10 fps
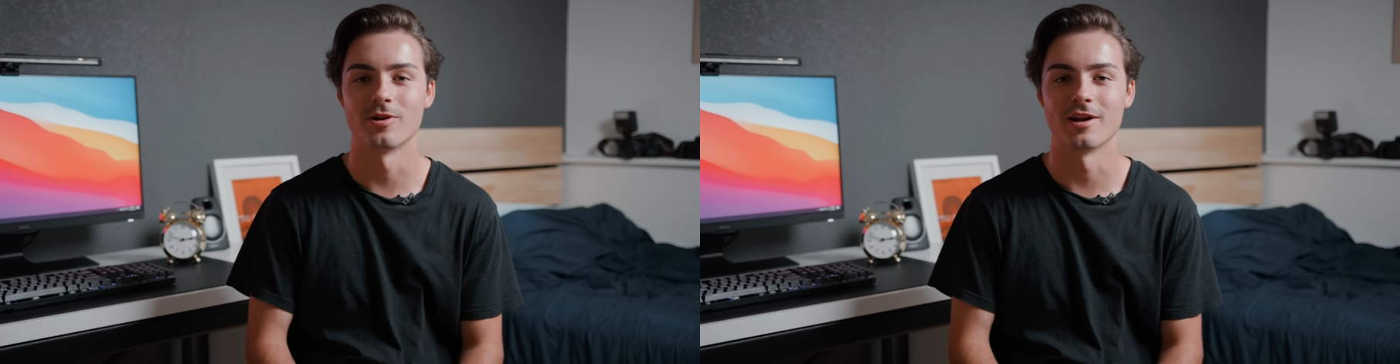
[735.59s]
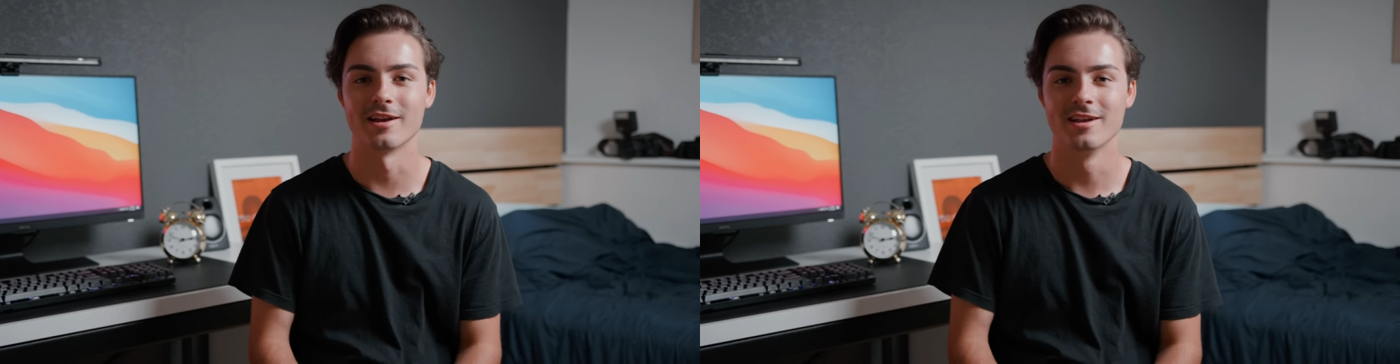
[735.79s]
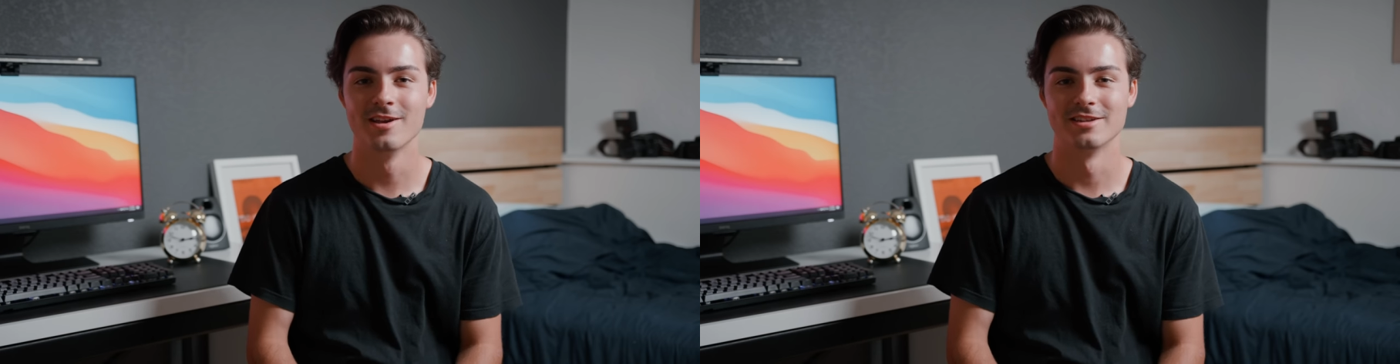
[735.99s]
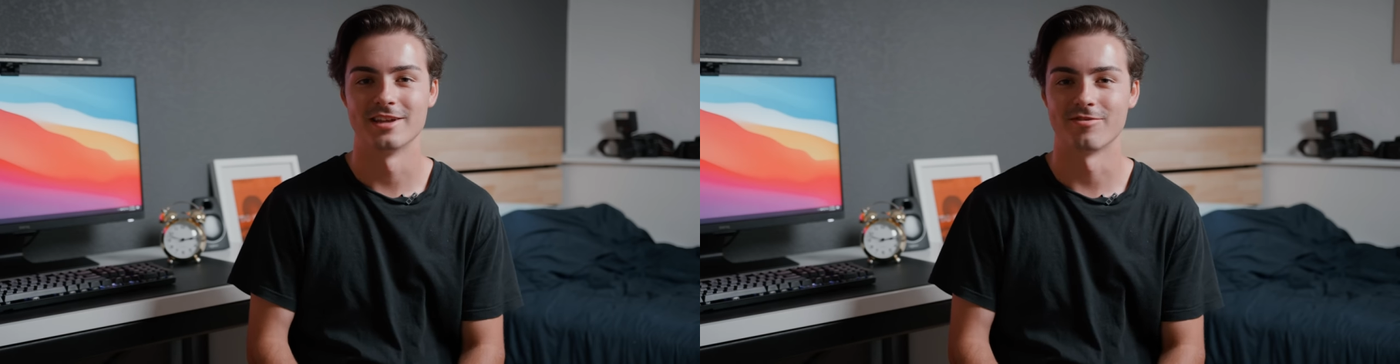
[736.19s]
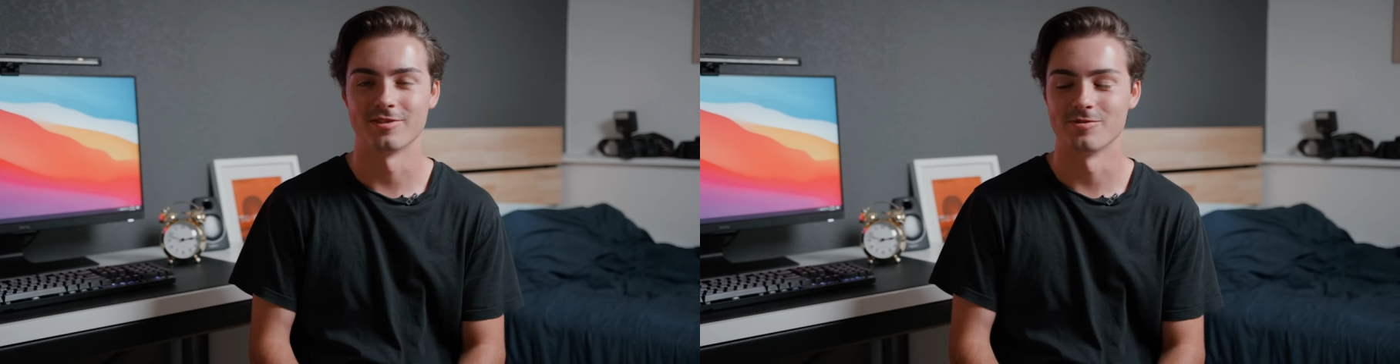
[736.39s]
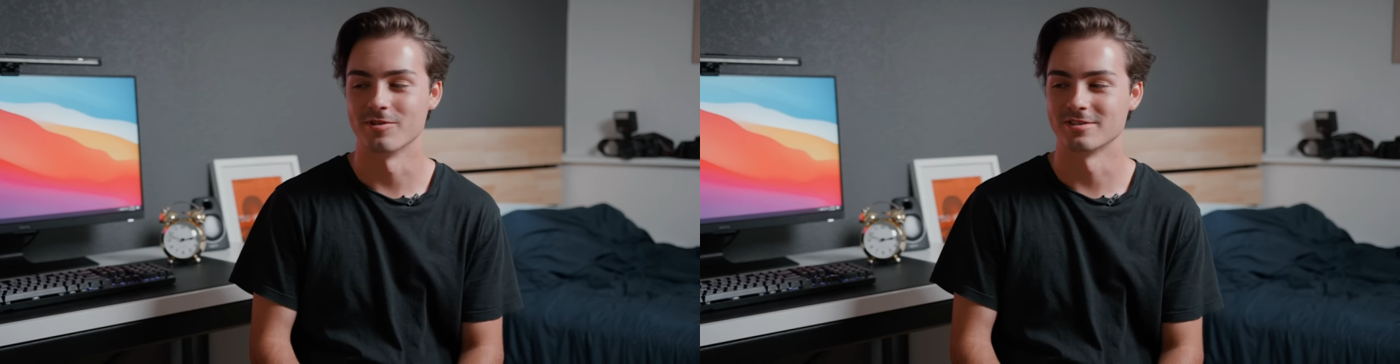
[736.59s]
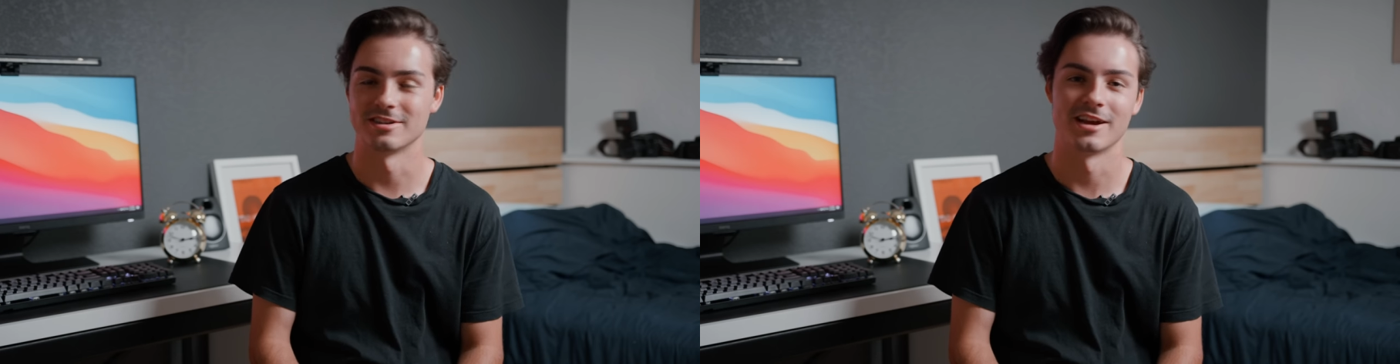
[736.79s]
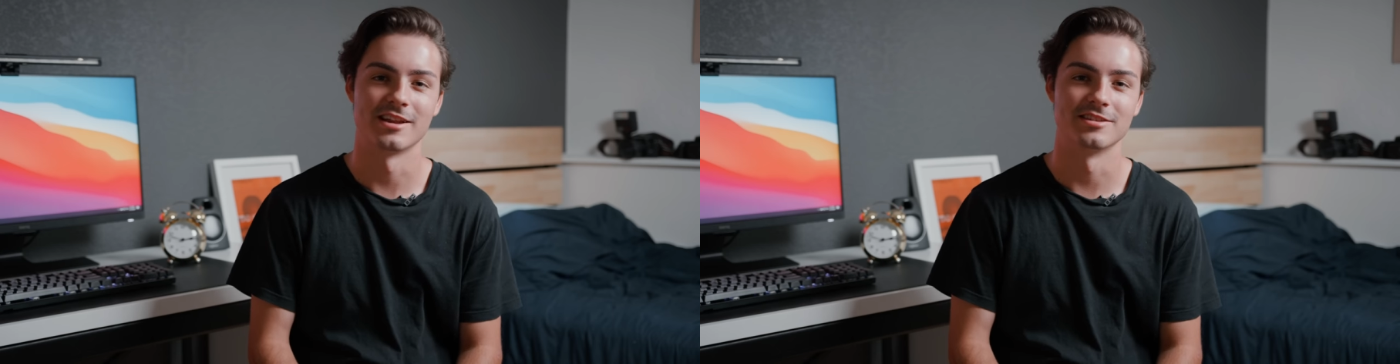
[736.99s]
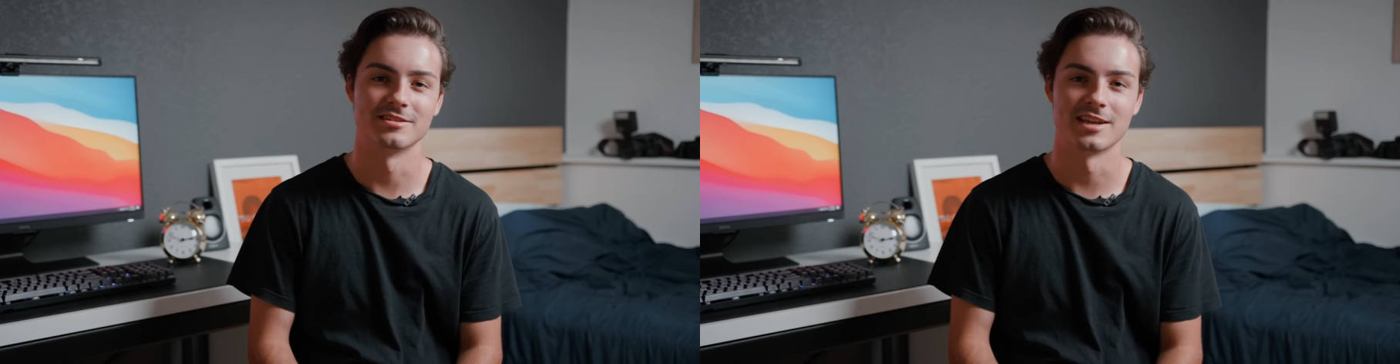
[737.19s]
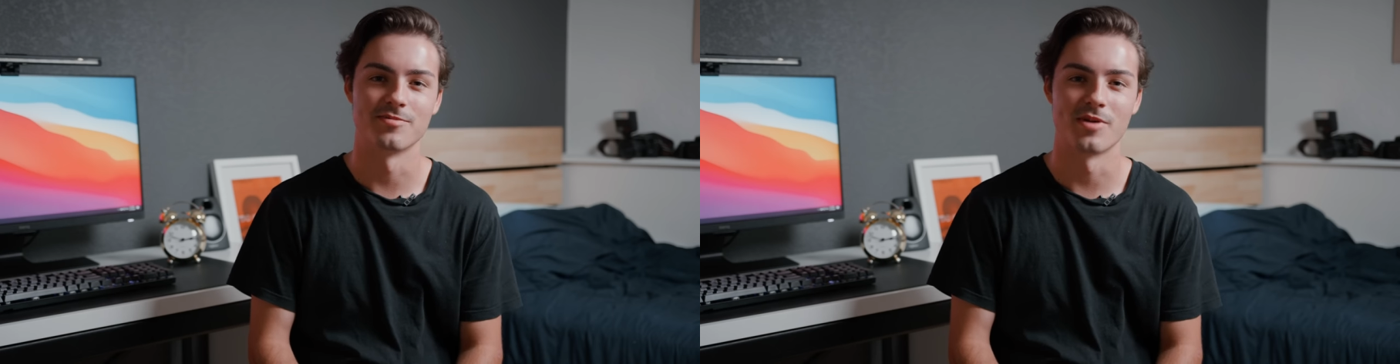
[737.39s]
I definitely wasn't getting the
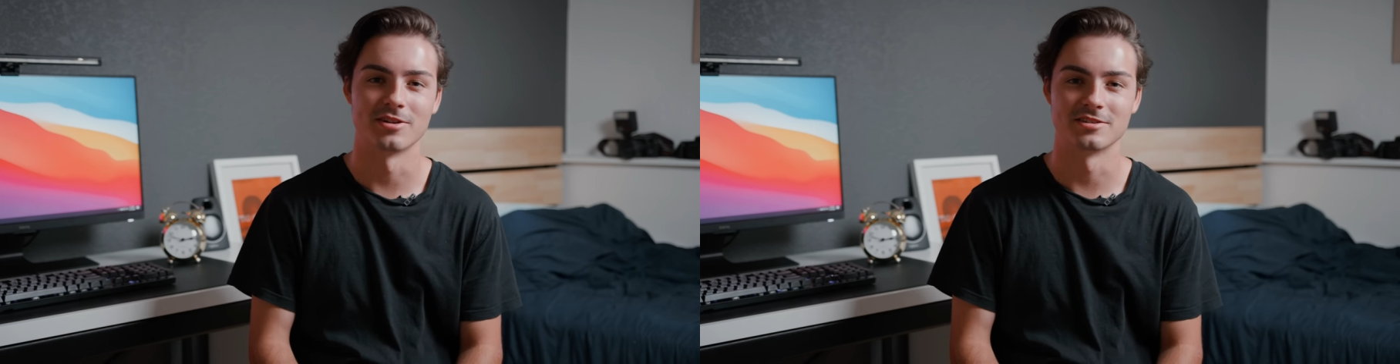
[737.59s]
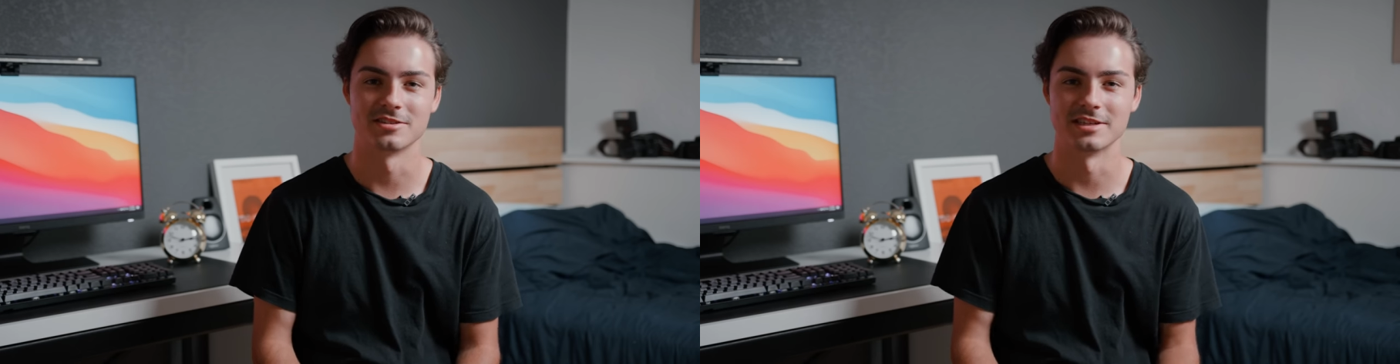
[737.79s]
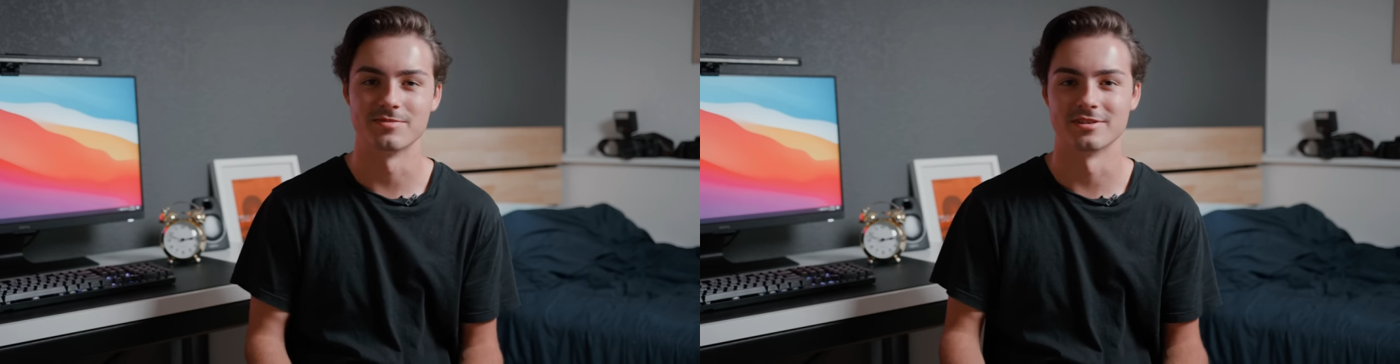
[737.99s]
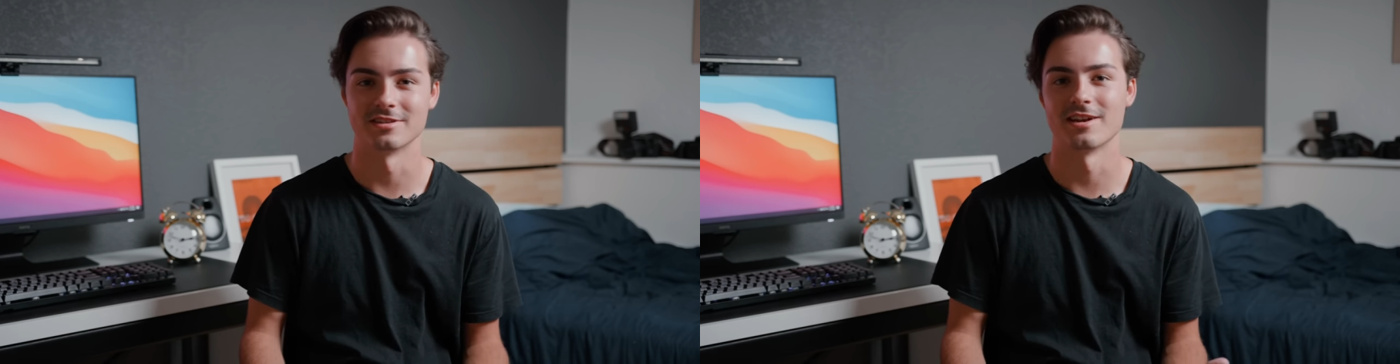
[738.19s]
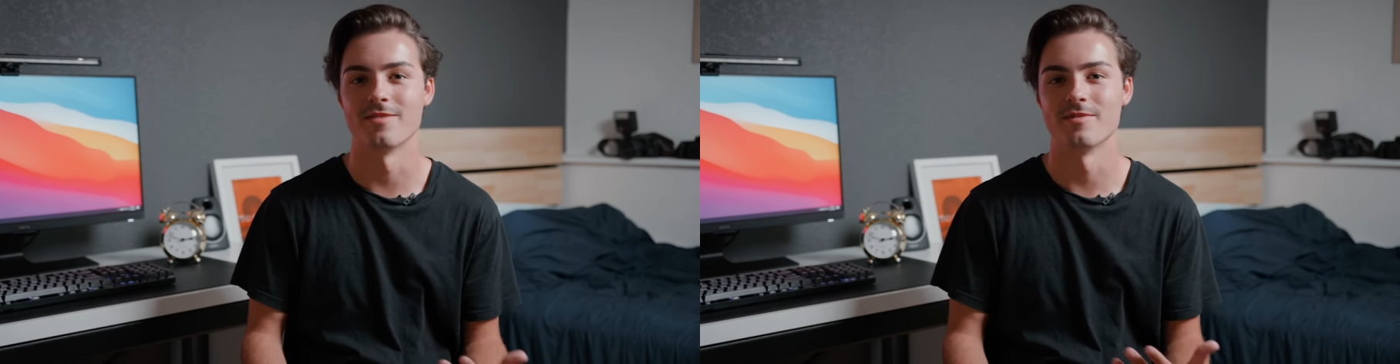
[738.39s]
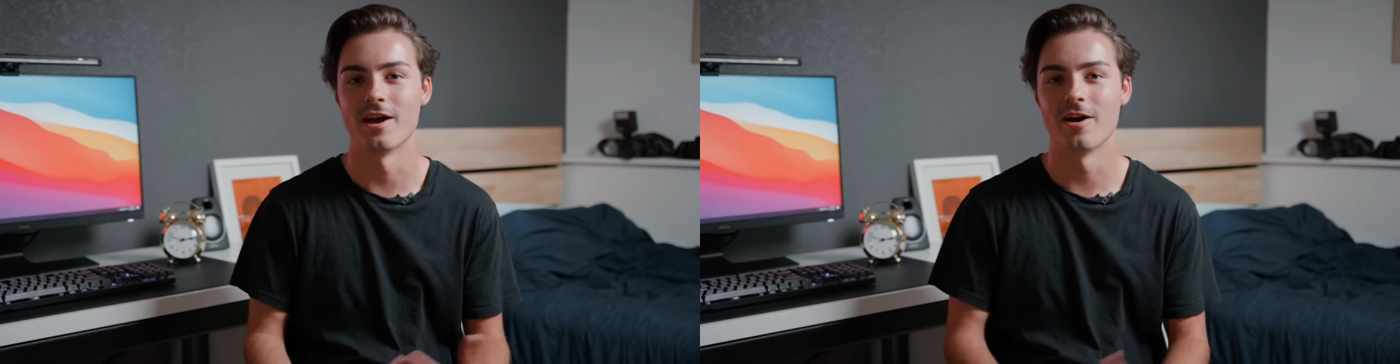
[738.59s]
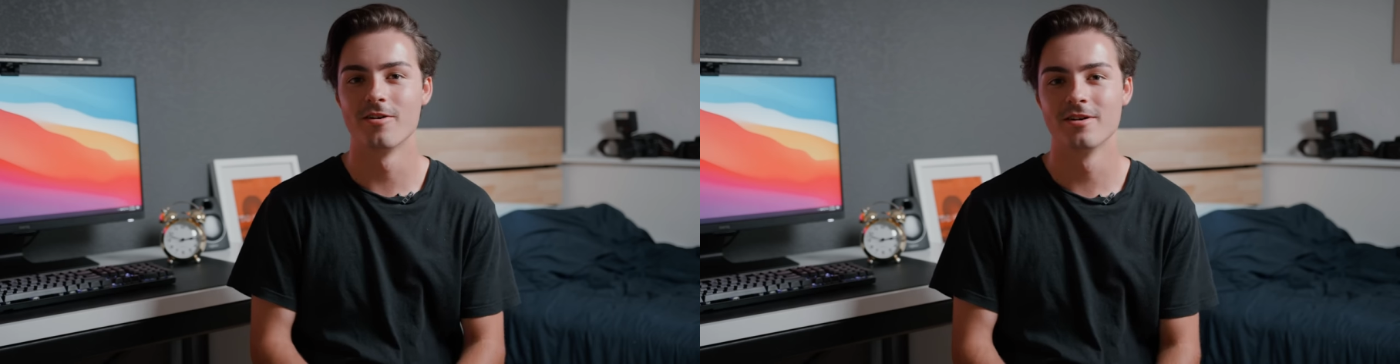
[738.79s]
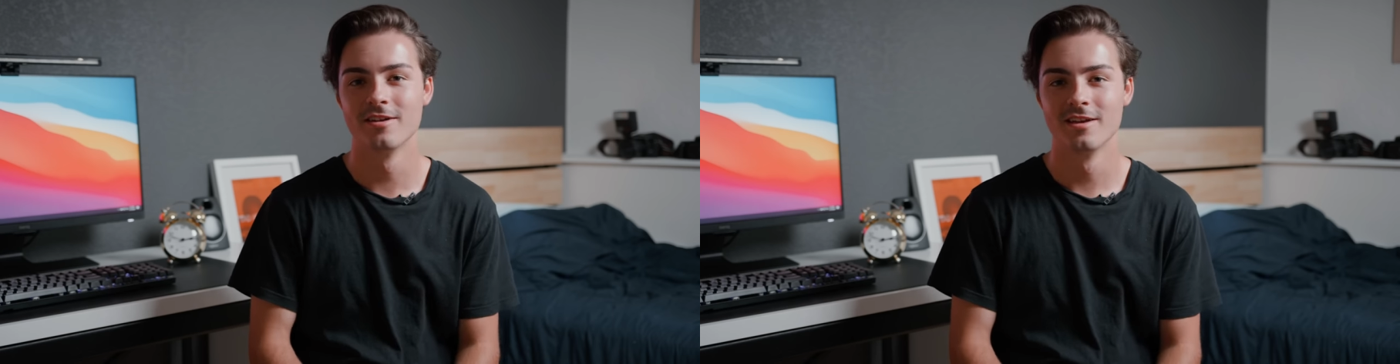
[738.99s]
same amount of sleep as I am now.